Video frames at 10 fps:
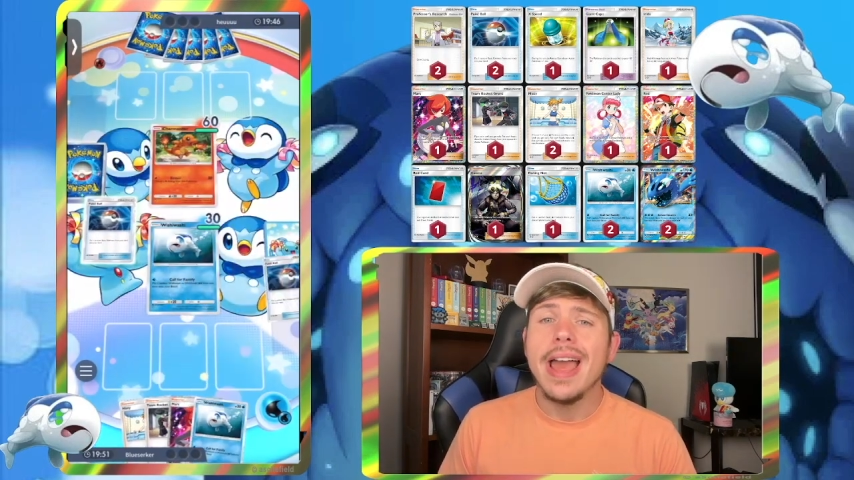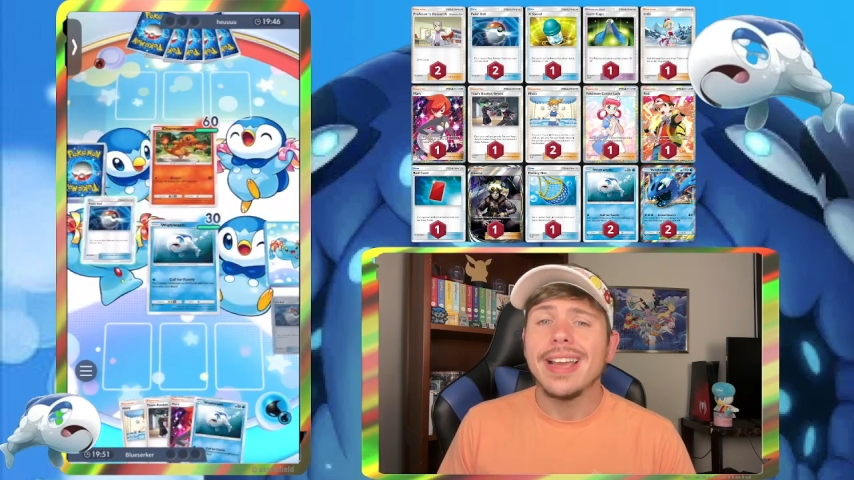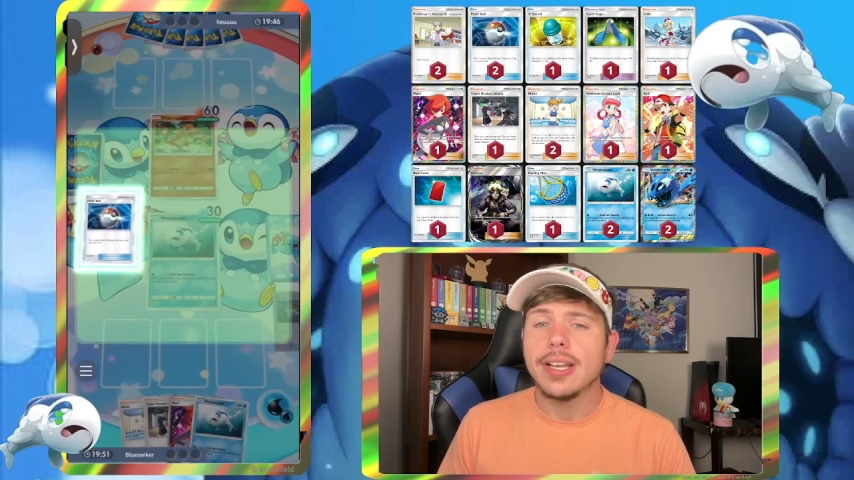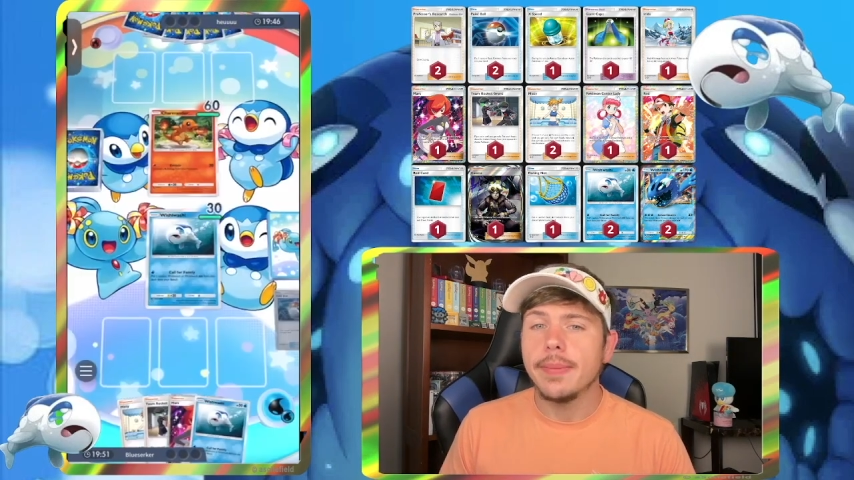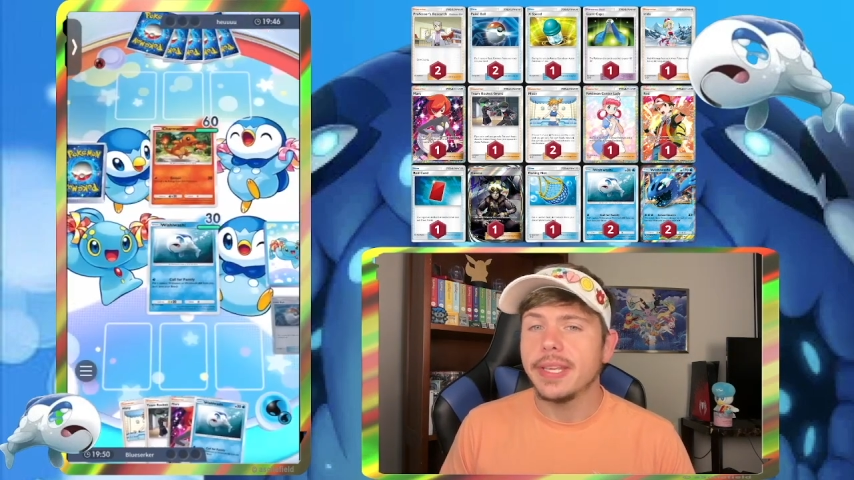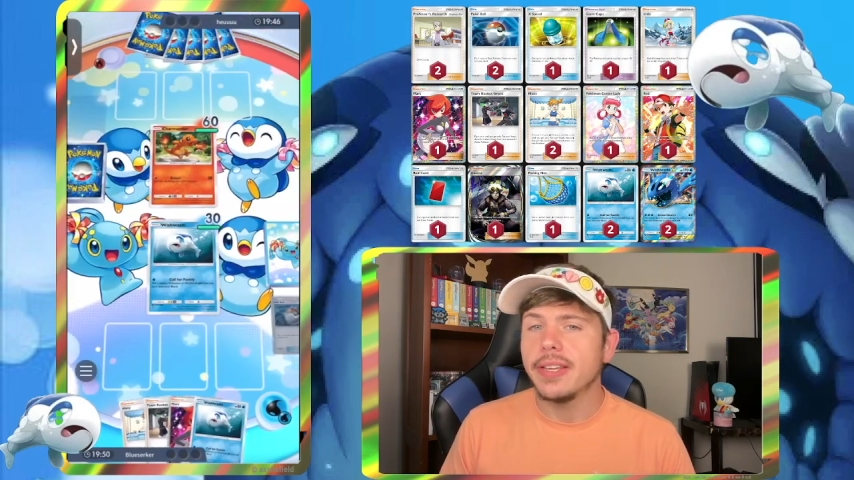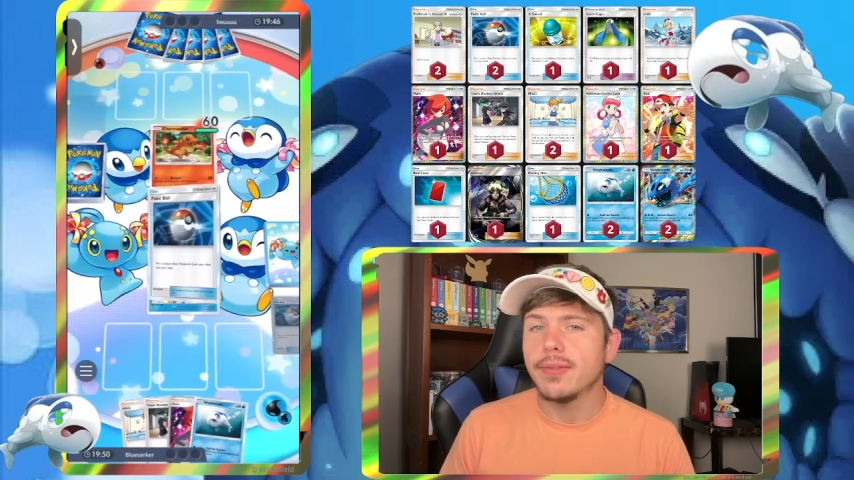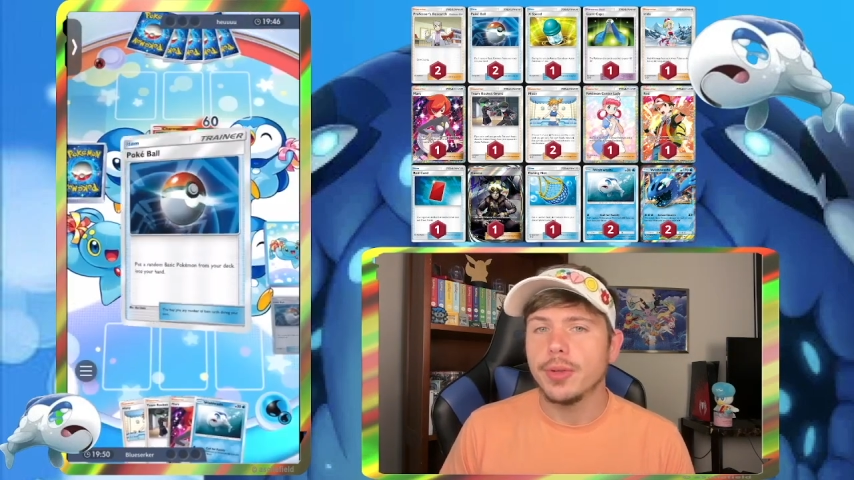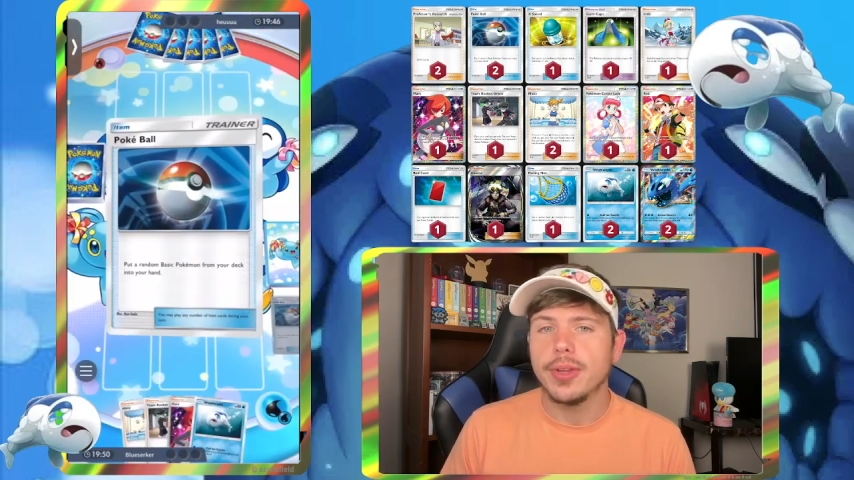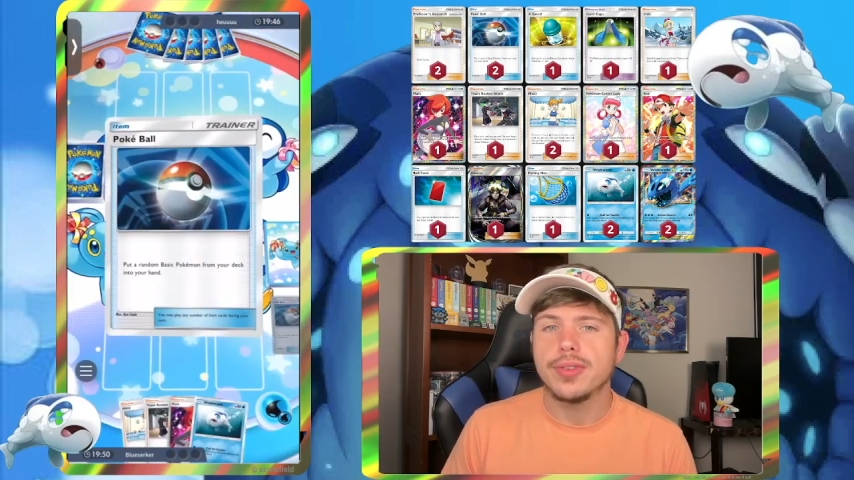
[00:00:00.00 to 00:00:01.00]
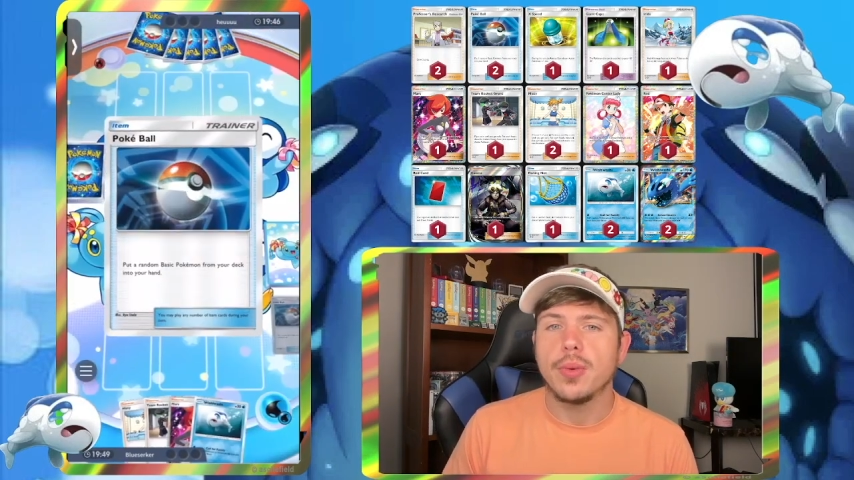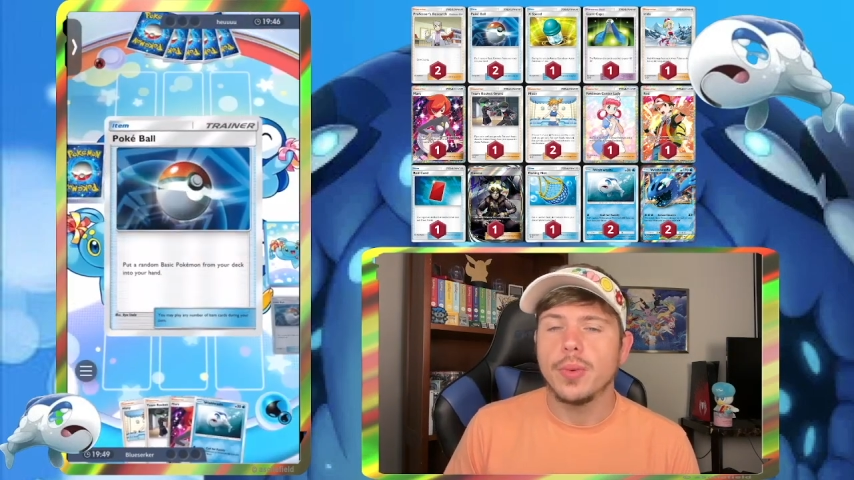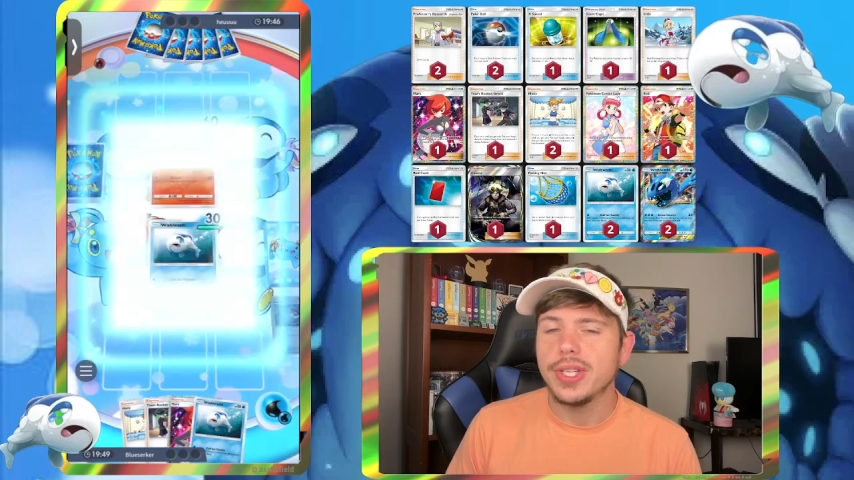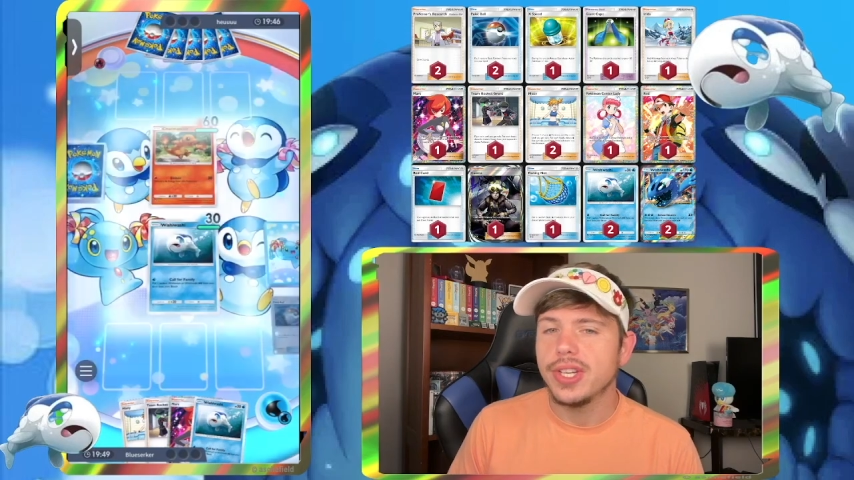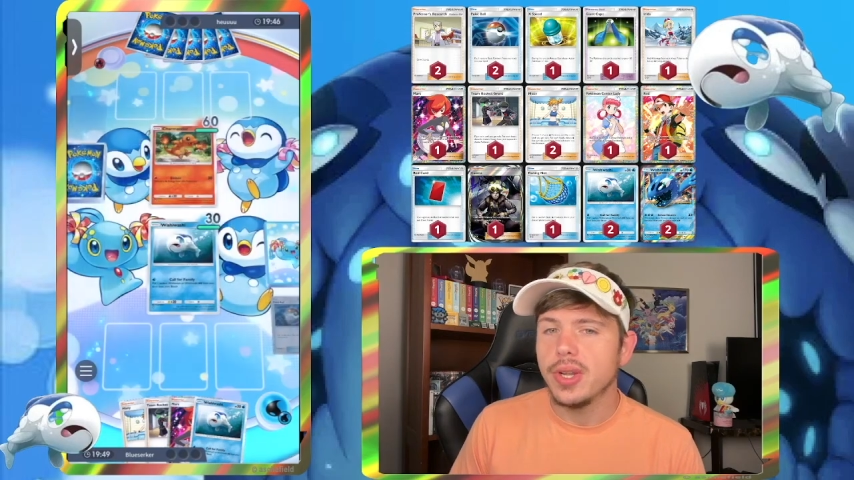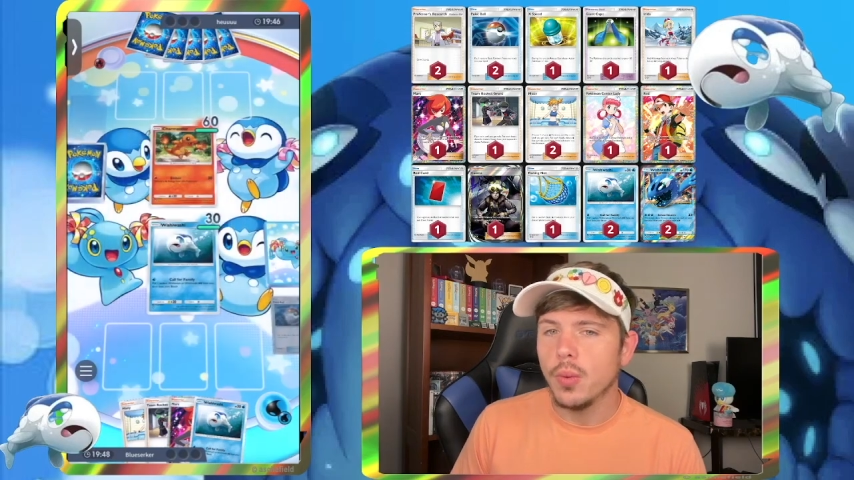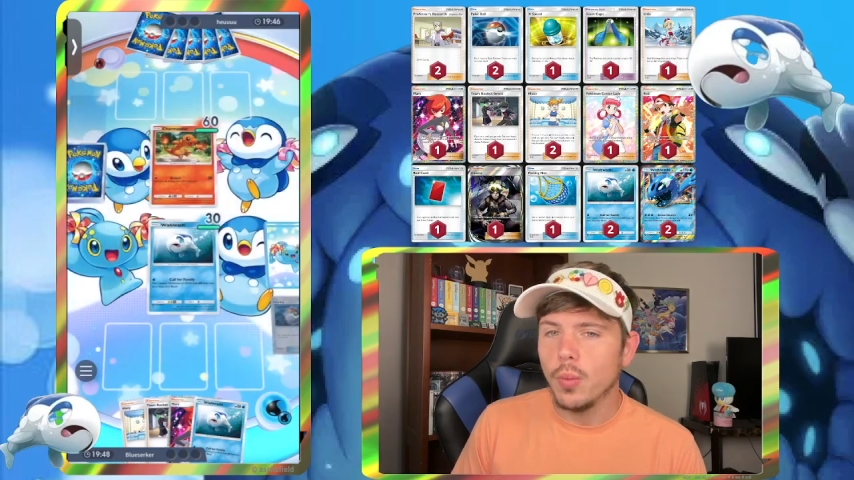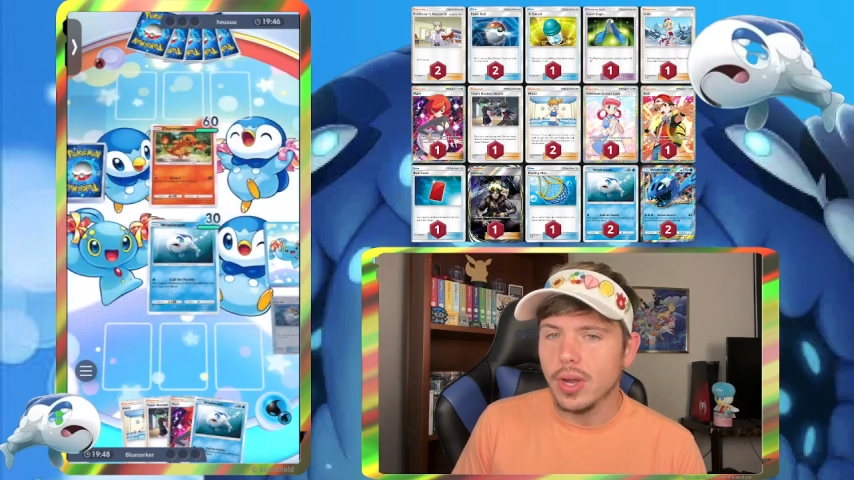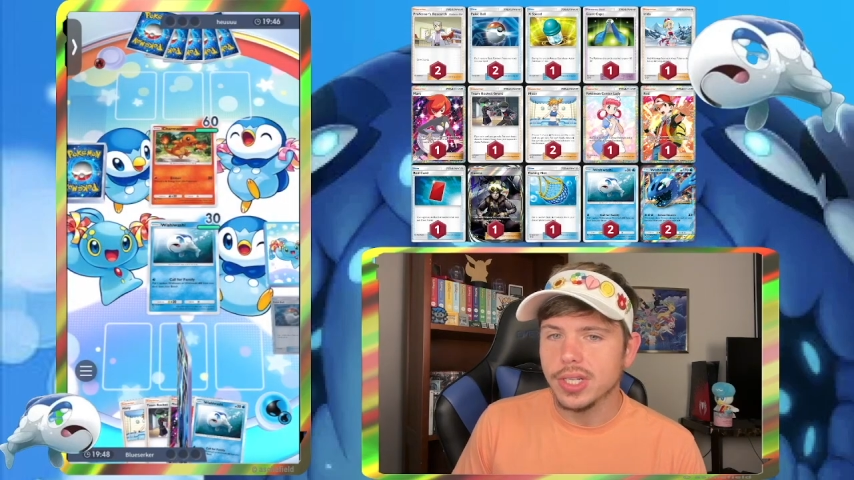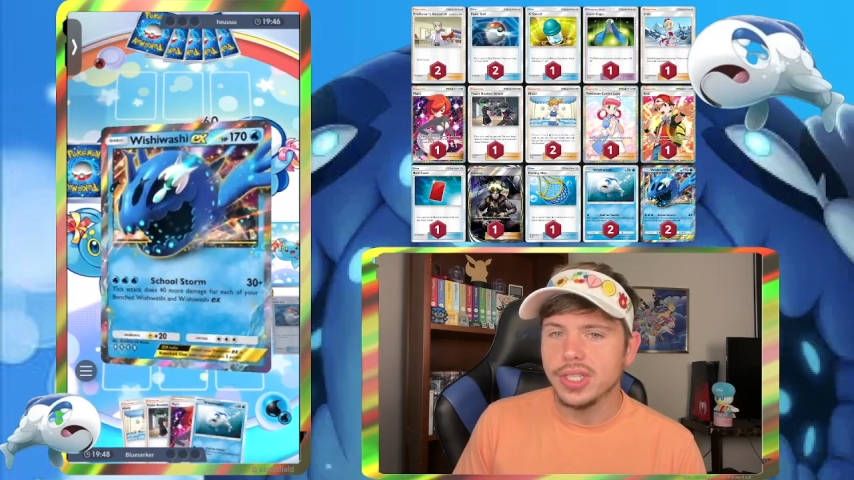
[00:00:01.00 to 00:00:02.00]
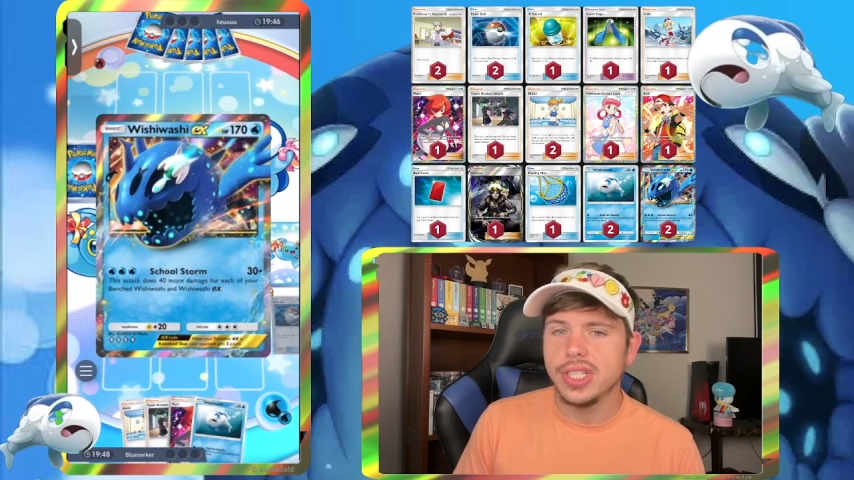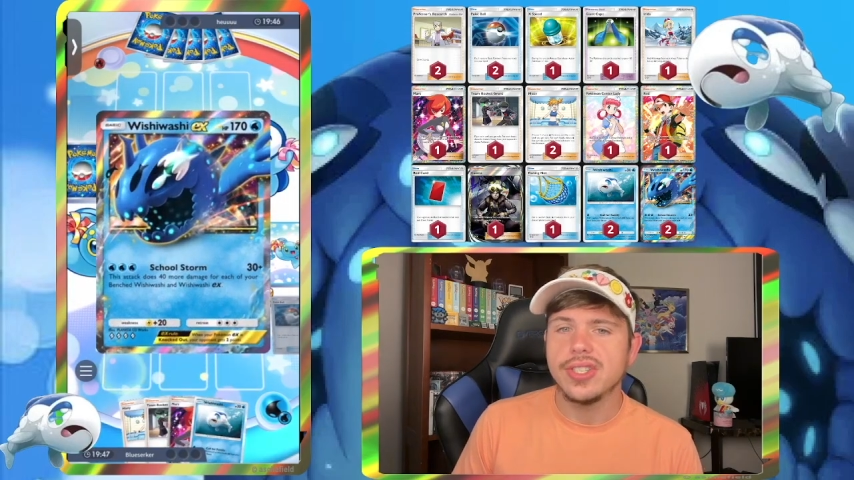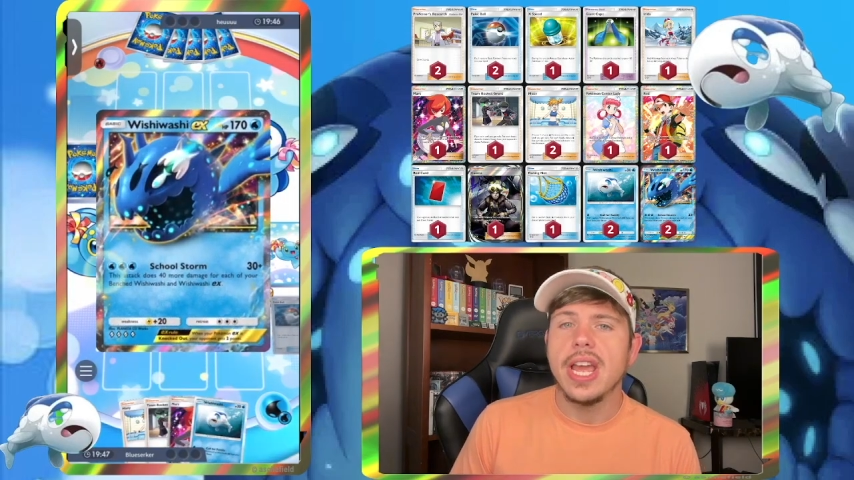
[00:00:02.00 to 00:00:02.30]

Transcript: coming in for those Wishiwashis.